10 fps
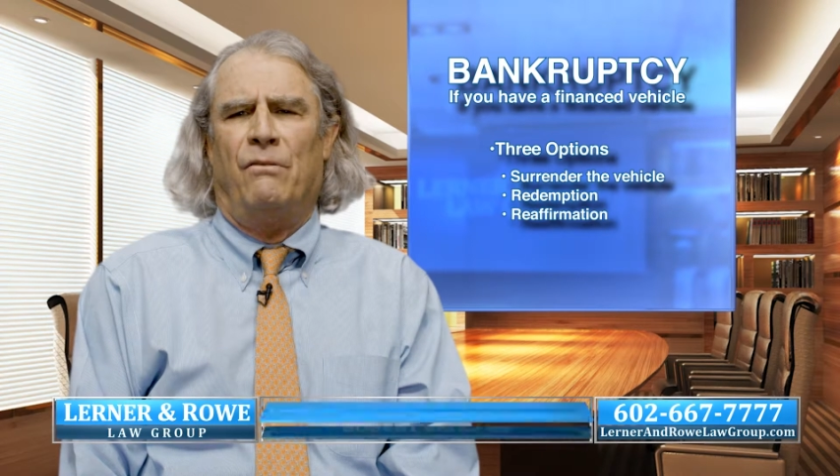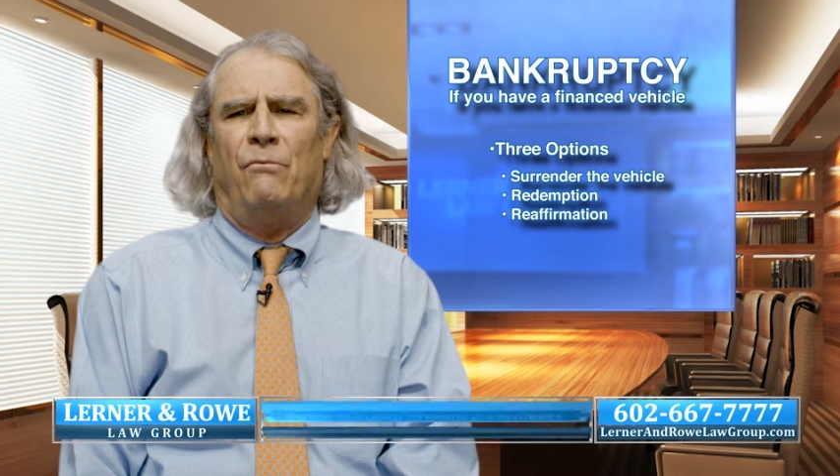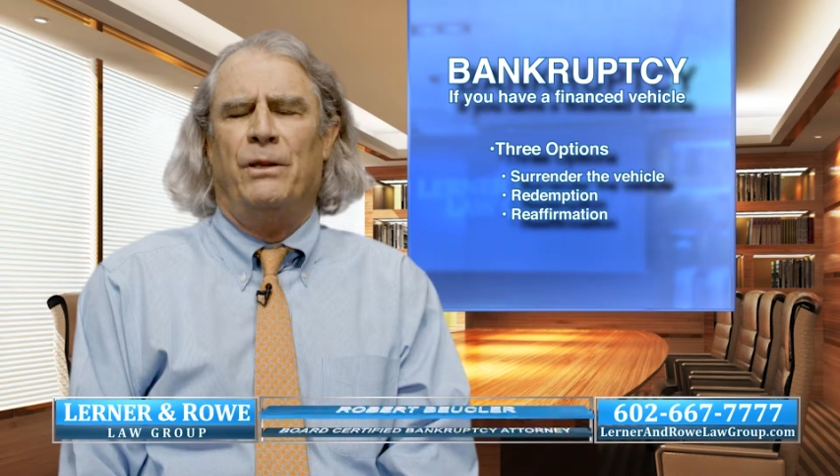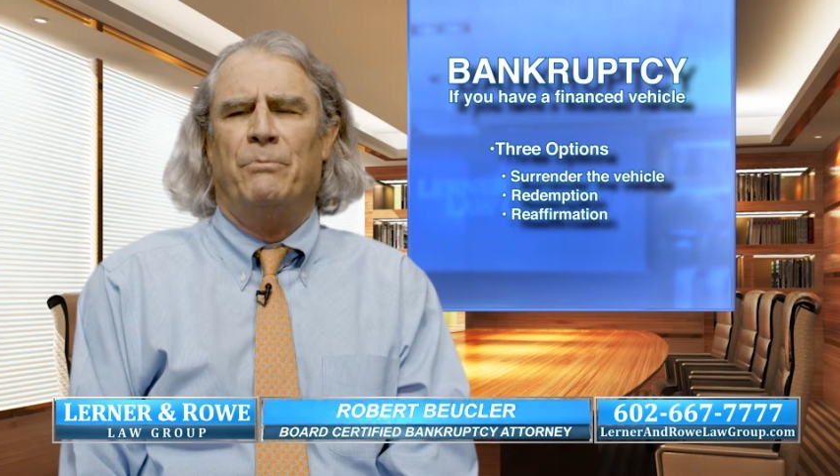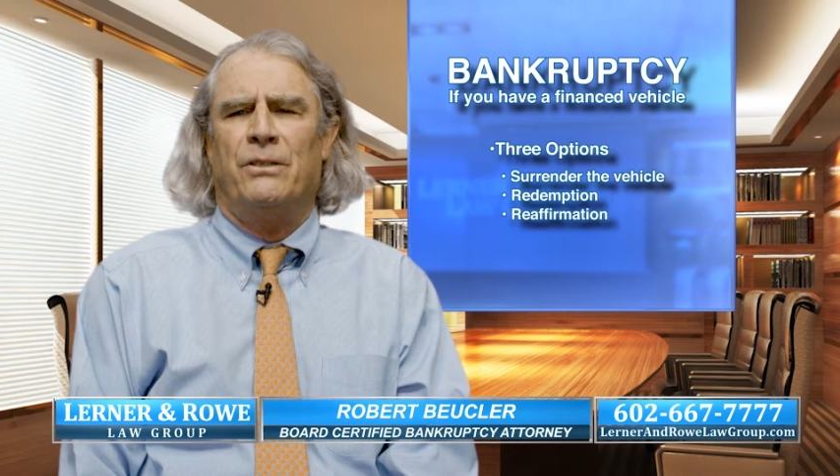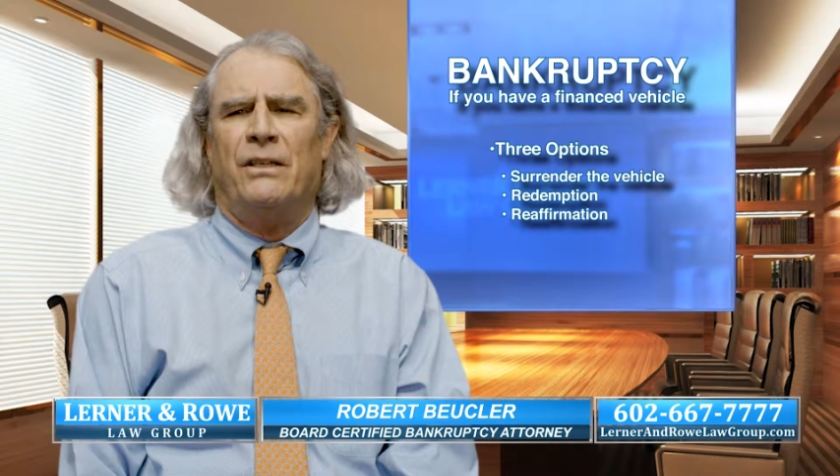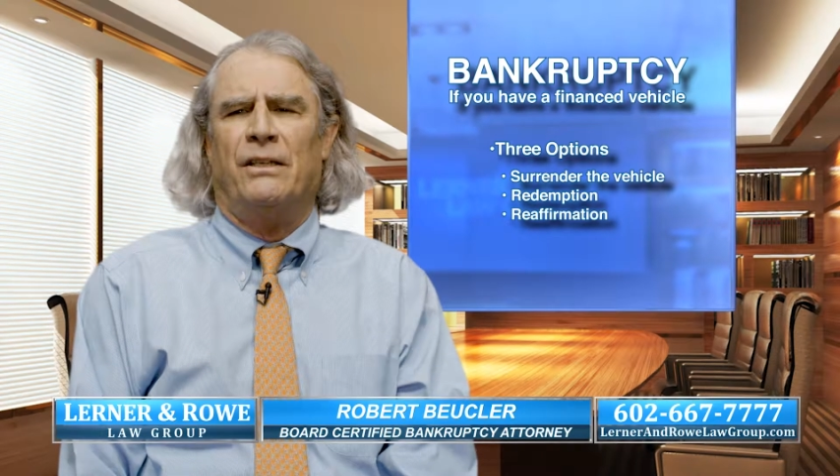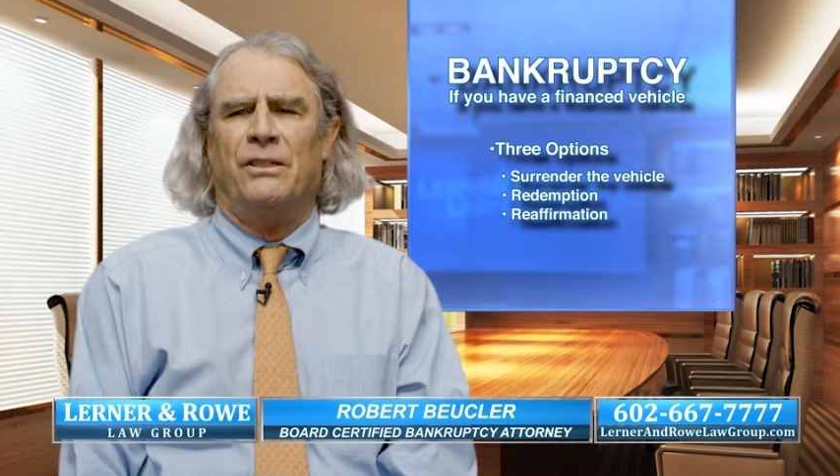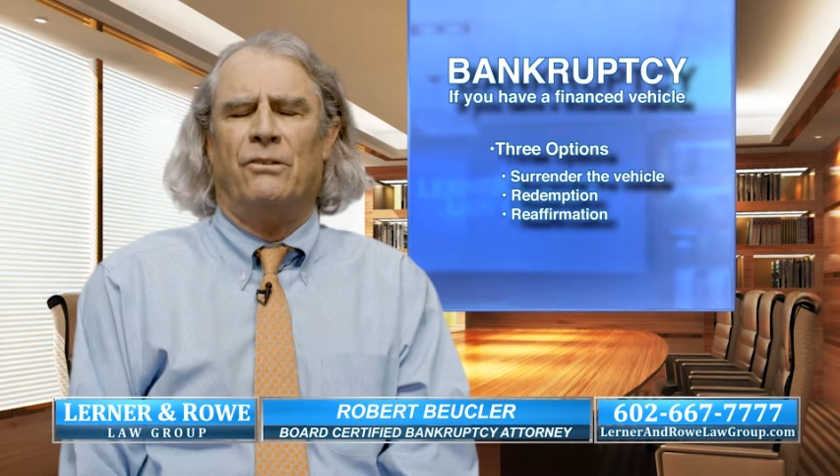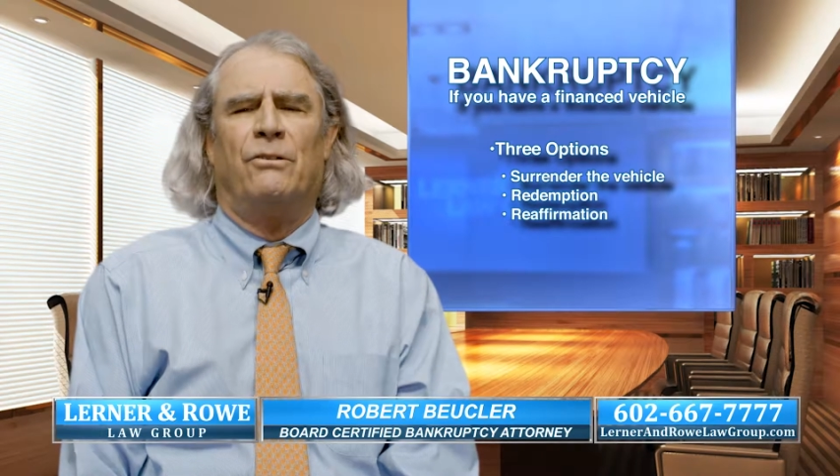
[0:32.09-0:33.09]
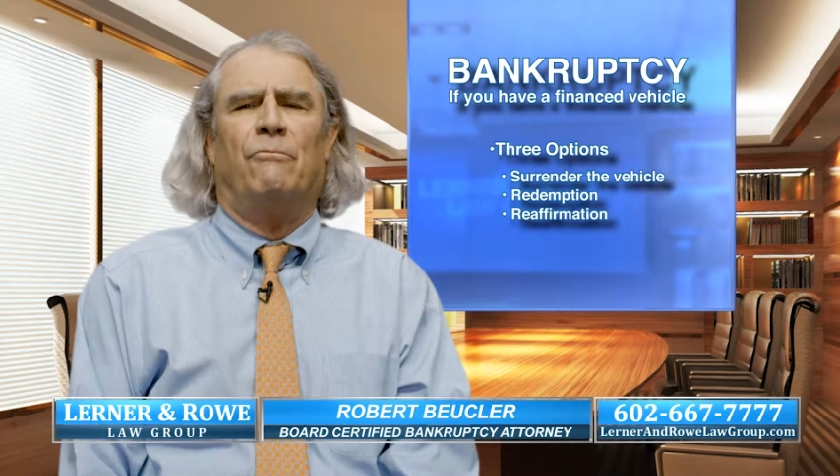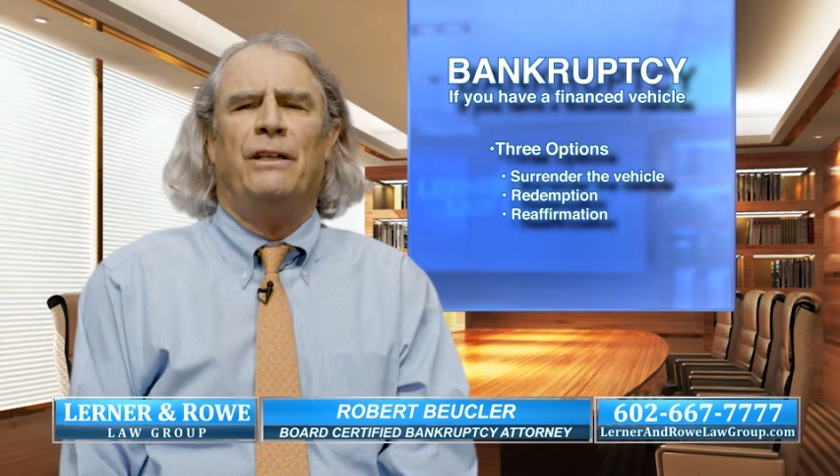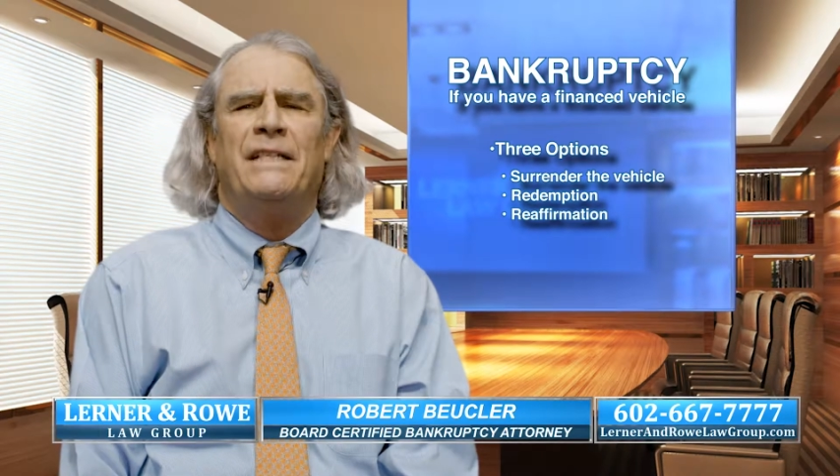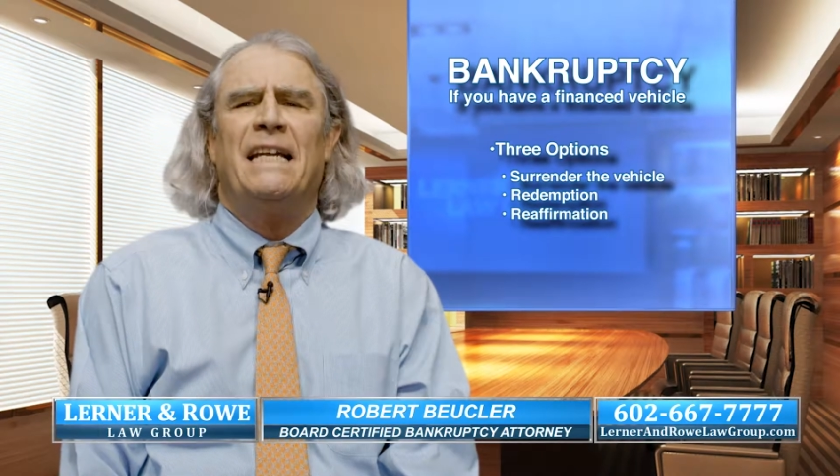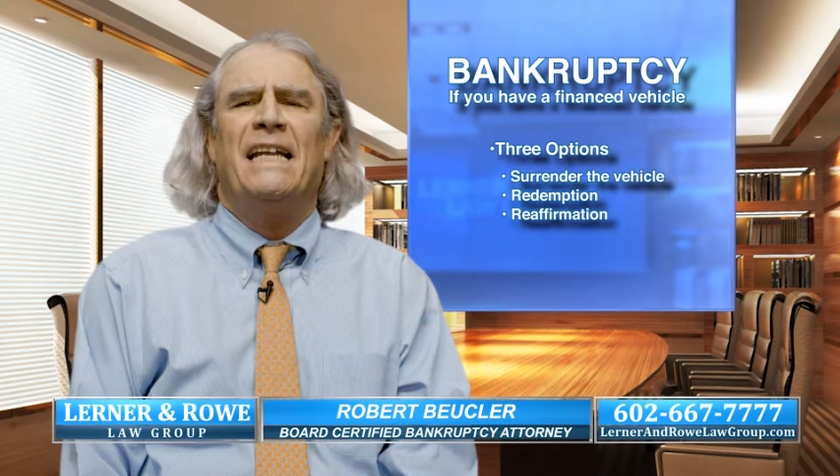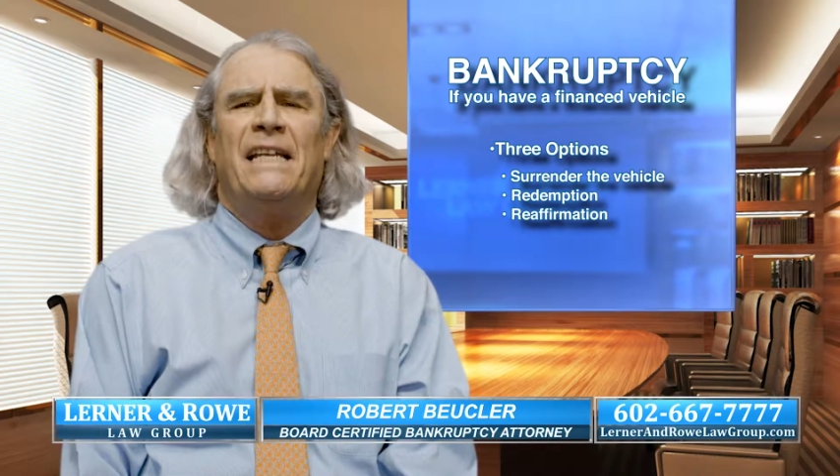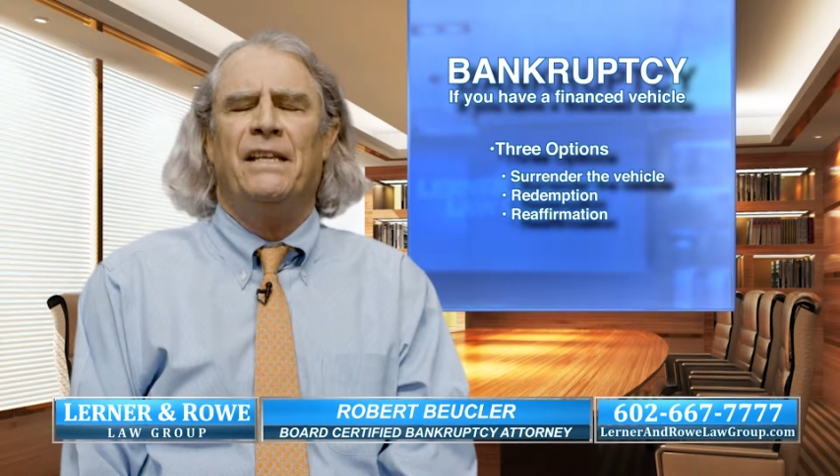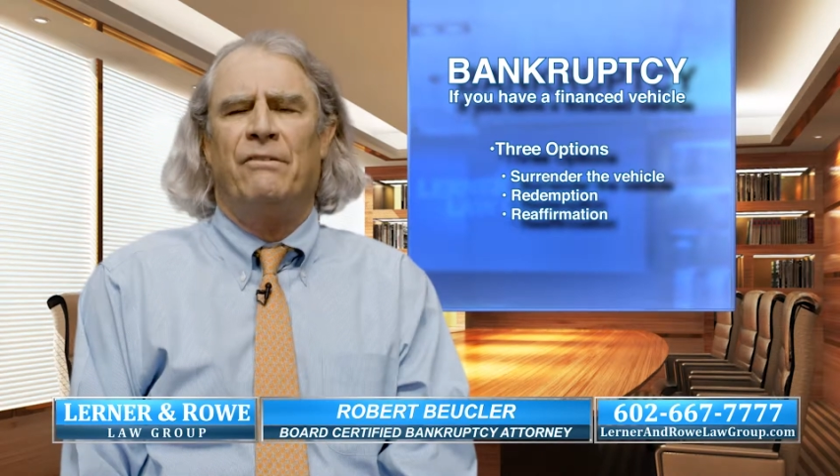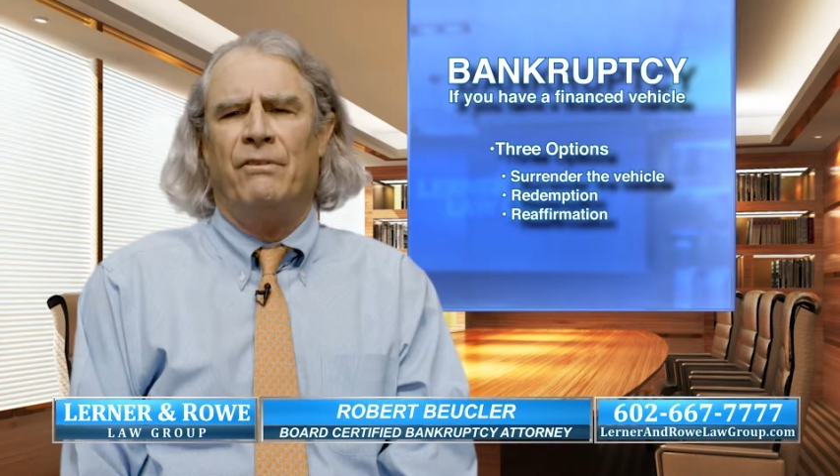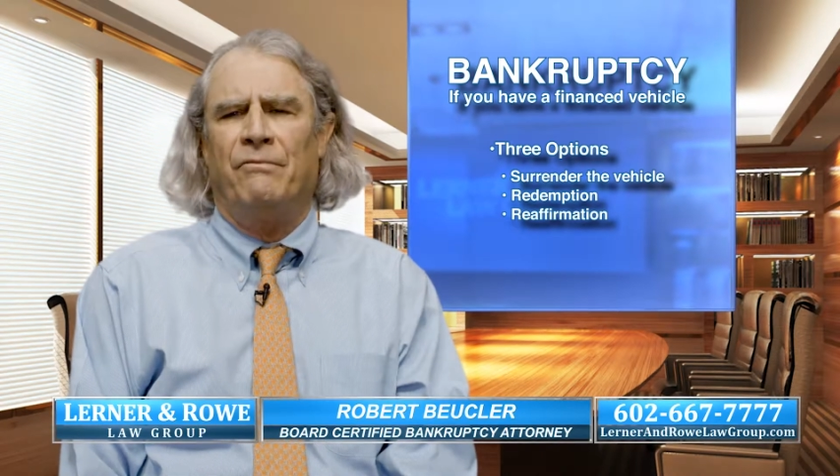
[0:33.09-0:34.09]
repossession or
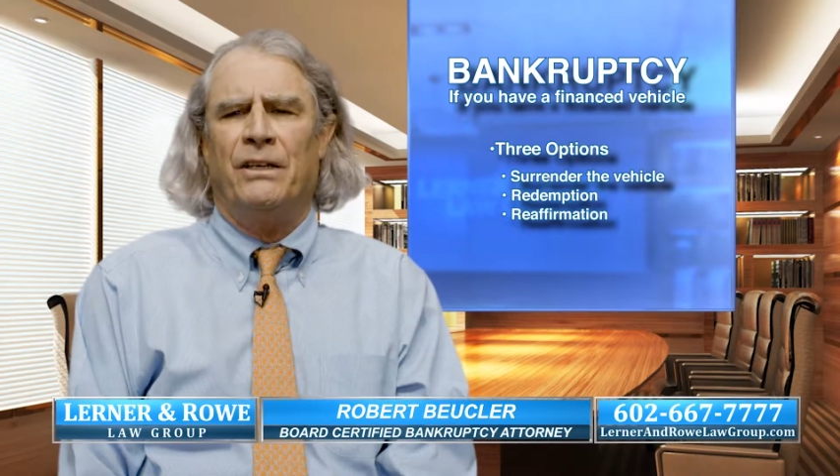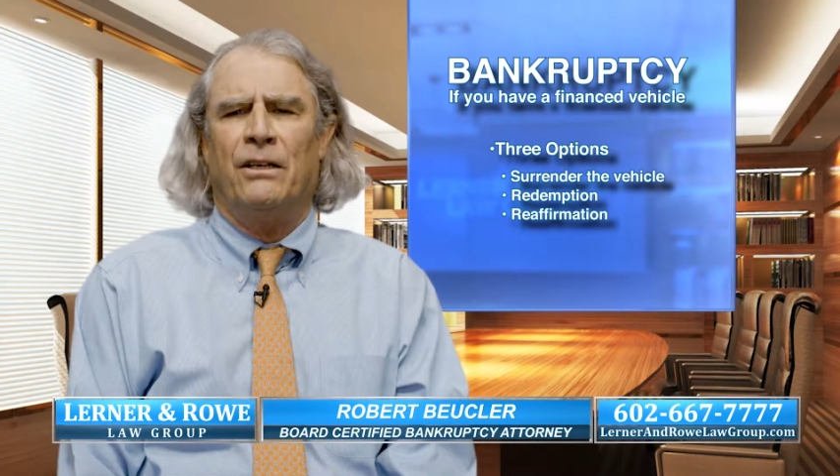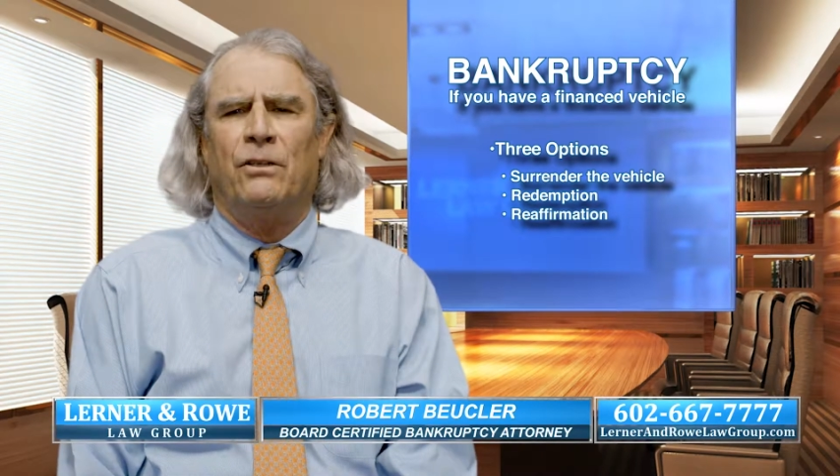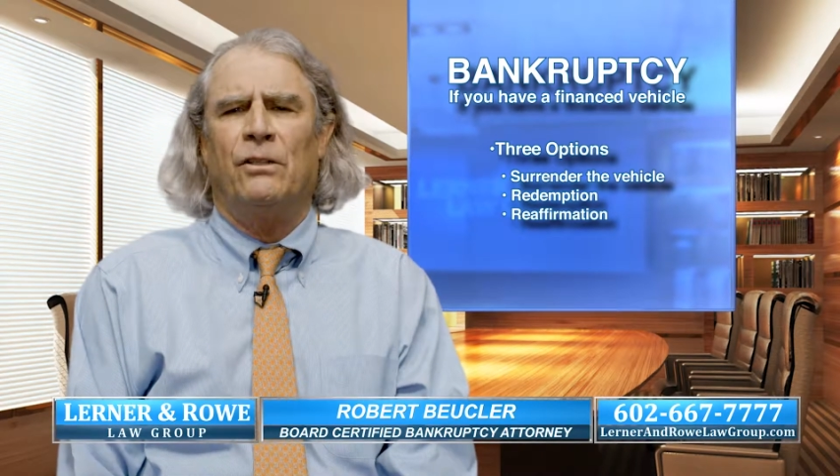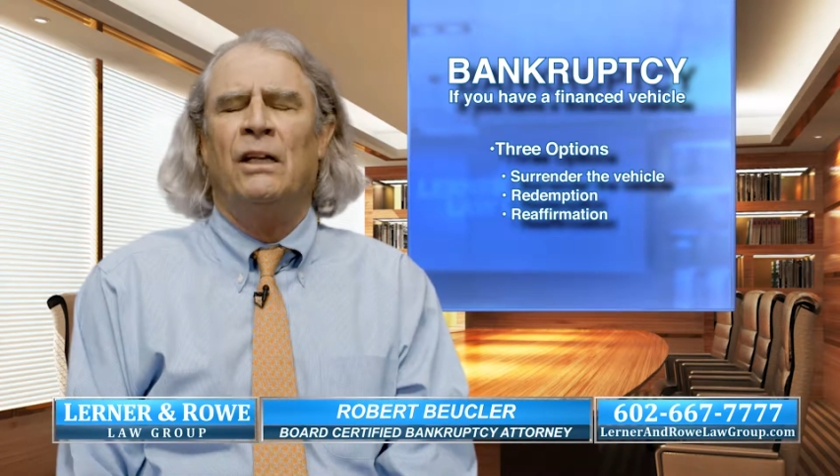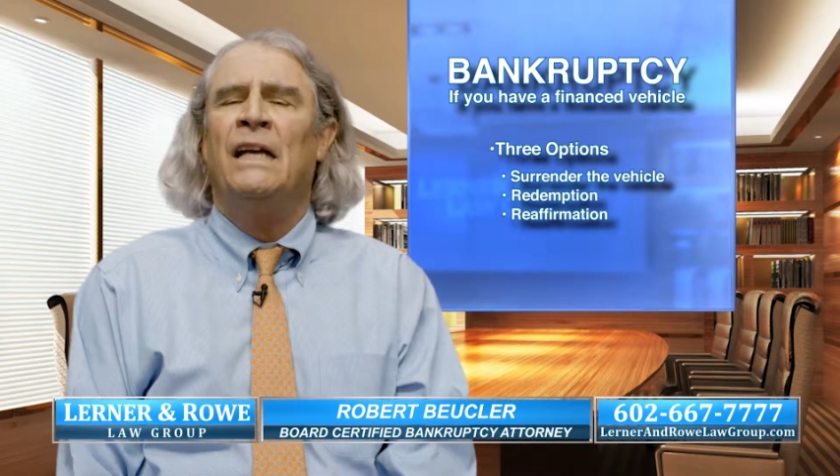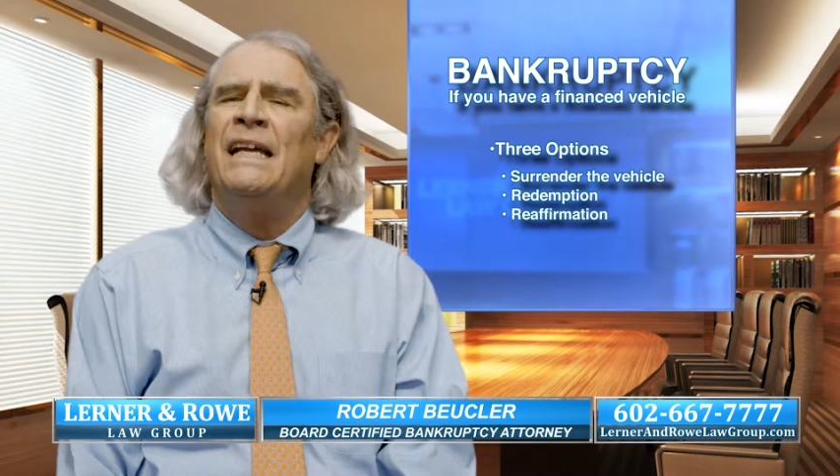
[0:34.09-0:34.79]
retaking of the vehicle